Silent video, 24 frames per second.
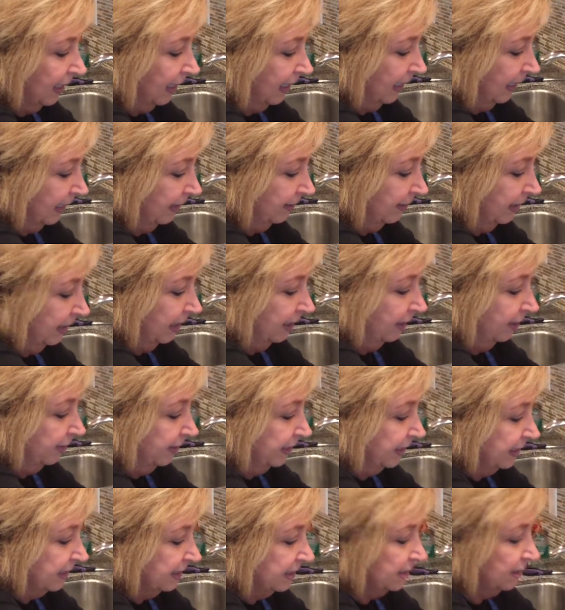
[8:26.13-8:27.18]
And there
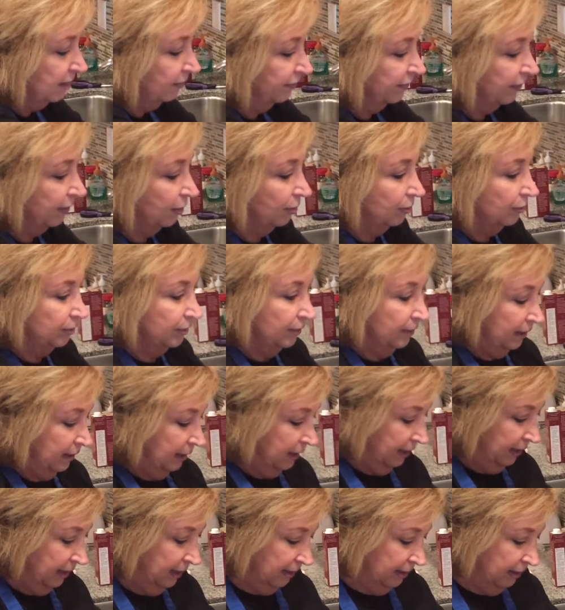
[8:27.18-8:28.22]
is the phone.
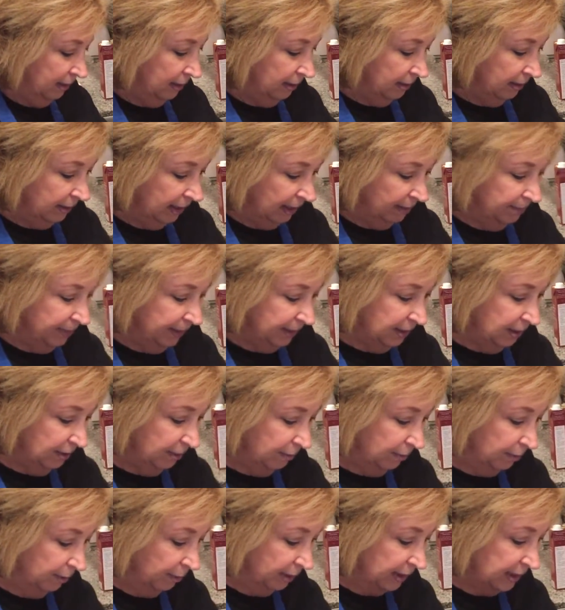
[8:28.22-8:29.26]
And I bet
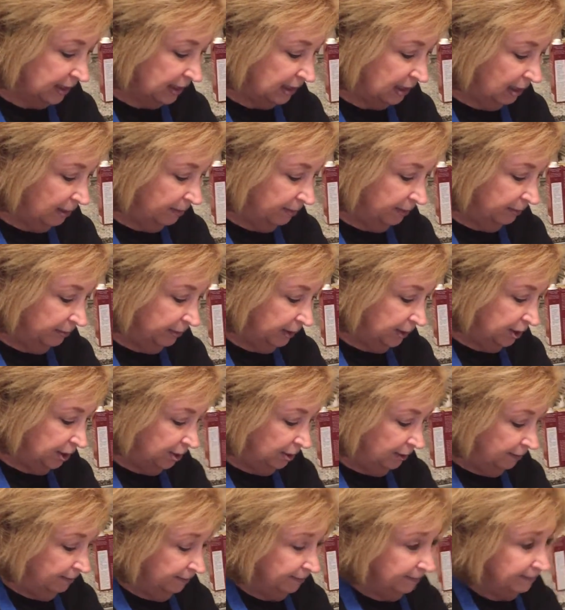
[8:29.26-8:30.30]
you want to stop it, Richard?